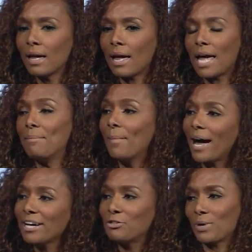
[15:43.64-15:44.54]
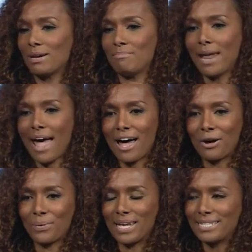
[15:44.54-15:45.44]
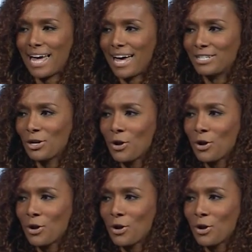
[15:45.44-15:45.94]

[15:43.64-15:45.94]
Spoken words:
And my dream now is that